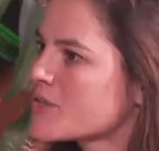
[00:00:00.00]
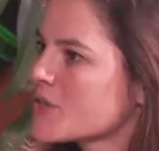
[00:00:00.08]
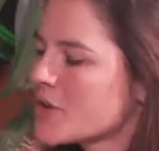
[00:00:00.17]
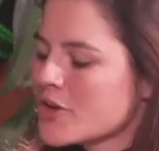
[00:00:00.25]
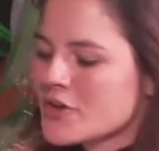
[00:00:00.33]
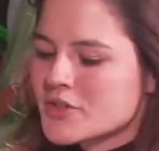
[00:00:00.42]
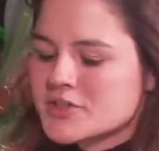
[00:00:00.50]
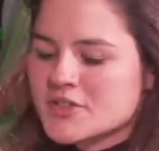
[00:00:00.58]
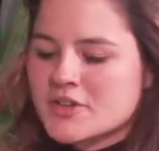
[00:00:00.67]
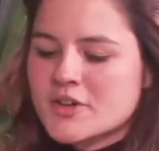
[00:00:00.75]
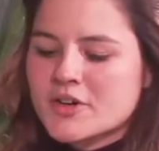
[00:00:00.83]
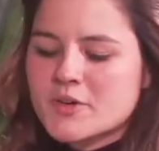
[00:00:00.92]
of your
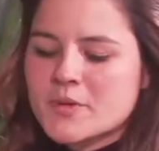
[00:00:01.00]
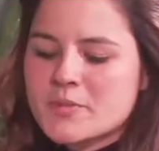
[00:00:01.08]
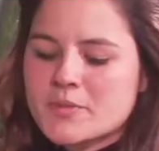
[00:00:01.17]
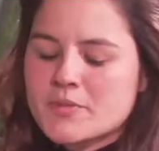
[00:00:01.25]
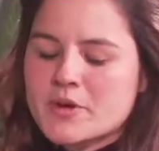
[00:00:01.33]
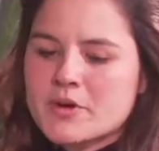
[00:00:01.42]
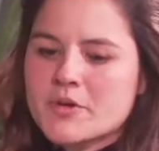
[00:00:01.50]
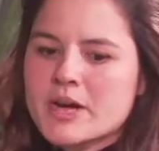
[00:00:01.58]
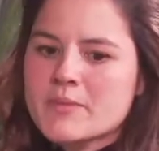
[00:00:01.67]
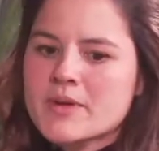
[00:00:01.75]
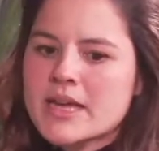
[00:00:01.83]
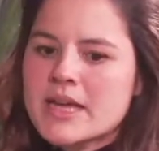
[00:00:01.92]
circular economy
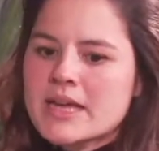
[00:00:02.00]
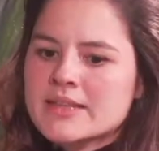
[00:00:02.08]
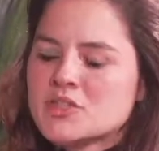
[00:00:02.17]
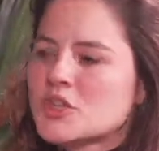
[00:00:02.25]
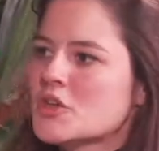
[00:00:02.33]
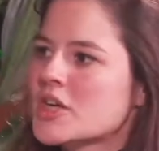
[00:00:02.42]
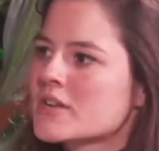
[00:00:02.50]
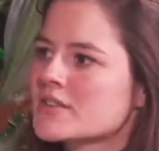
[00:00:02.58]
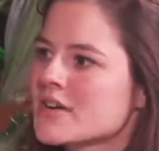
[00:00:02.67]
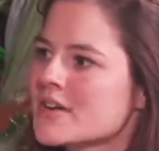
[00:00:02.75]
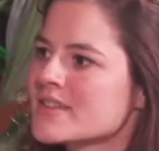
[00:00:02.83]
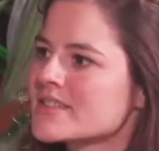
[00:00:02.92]
program, then show the
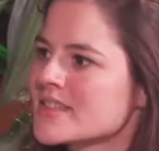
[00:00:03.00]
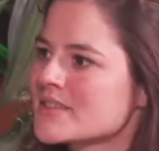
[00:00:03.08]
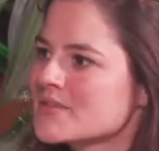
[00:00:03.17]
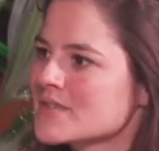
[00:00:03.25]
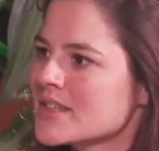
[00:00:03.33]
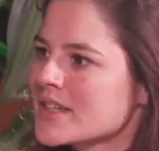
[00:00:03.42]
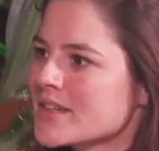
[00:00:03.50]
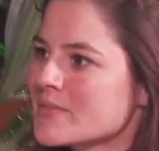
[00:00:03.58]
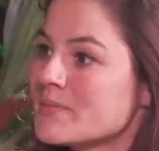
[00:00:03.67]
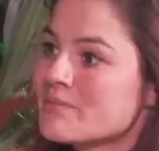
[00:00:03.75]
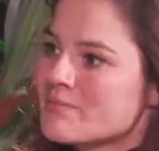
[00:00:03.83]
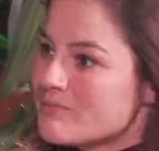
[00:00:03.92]
alternative
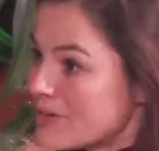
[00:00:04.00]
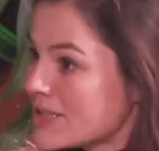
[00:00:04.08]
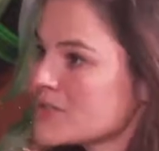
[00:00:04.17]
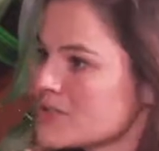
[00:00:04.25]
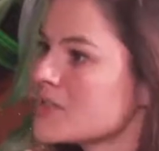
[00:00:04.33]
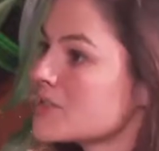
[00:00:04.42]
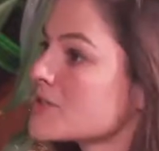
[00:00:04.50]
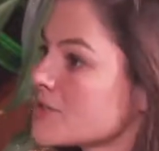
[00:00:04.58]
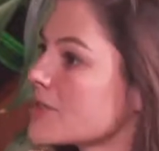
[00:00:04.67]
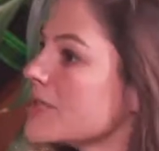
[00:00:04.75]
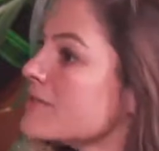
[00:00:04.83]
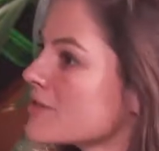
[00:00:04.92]
based on
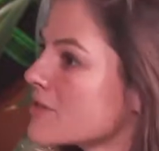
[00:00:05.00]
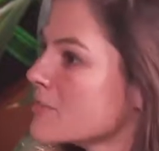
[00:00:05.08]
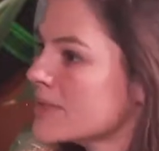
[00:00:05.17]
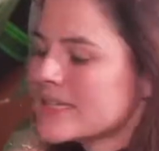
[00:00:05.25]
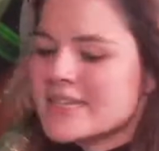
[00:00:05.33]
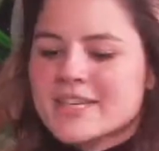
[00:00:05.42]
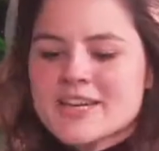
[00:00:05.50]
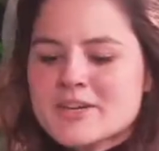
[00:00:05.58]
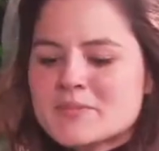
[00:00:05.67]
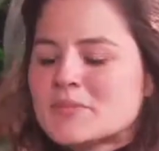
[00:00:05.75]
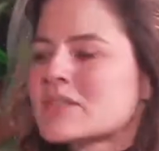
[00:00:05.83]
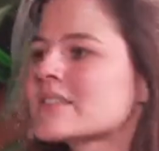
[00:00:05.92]
history, could be.
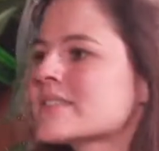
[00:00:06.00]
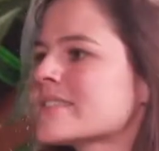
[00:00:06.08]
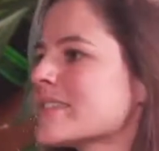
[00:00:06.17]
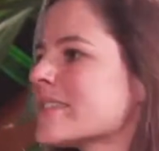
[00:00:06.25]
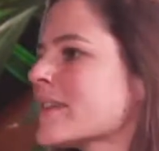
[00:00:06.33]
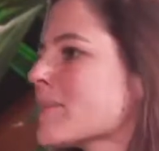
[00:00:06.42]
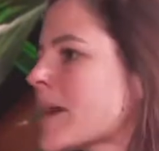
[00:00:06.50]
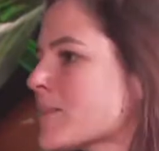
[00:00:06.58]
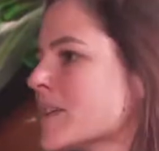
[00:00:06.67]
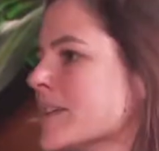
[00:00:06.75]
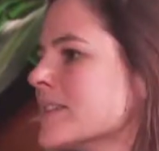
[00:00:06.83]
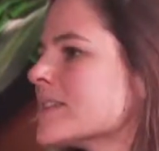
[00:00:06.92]
But that
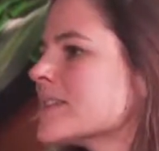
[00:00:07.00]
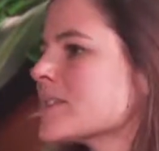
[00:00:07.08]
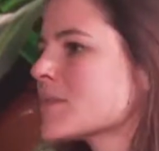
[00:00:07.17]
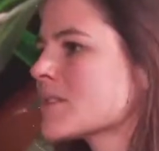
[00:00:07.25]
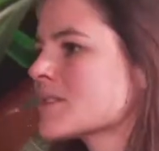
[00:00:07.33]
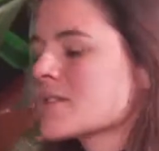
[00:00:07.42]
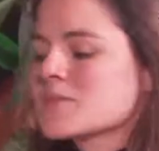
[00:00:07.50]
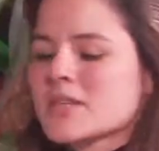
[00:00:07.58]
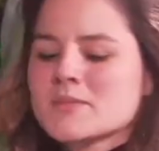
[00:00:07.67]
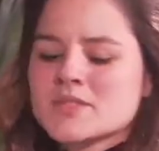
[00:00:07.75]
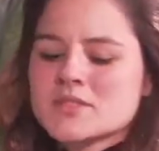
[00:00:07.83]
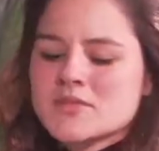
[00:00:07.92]
might be easier, because
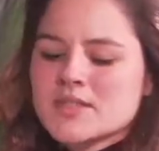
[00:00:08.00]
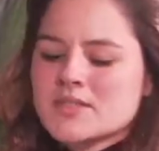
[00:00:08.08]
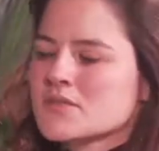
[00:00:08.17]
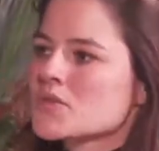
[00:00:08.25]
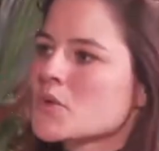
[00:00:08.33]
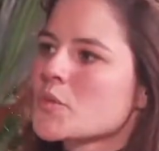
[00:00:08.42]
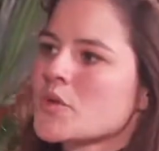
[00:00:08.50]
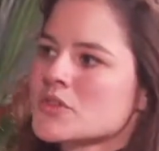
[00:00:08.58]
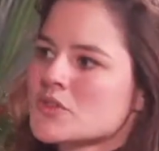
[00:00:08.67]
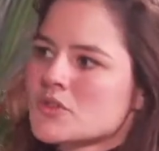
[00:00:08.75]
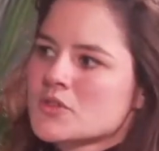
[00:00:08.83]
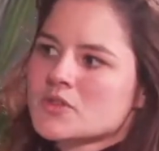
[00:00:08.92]
sometimes it's really difficult
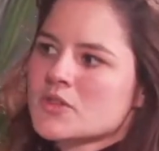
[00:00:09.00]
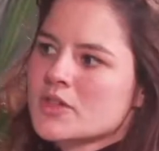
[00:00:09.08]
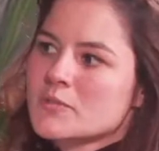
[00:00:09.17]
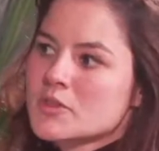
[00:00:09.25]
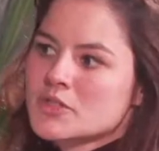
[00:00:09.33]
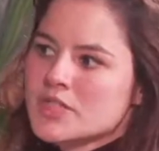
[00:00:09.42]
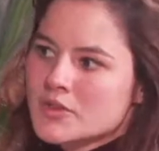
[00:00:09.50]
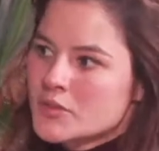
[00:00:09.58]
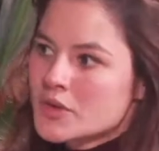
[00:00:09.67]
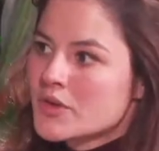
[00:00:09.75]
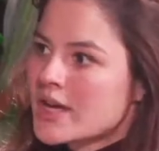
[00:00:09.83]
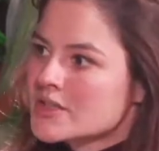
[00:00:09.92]
what your circular project
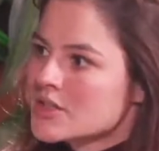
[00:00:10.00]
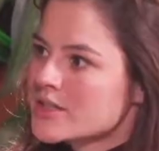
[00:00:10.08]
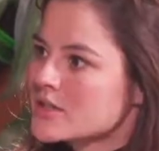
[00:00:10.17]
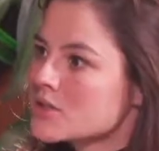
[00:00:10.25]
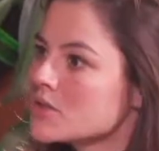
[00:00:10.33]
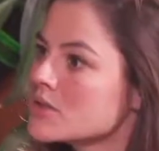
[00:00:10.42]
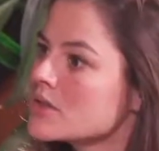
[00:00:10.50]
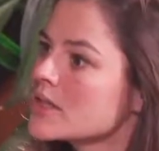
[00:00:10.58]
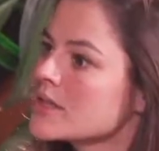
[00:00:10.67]
will actually do.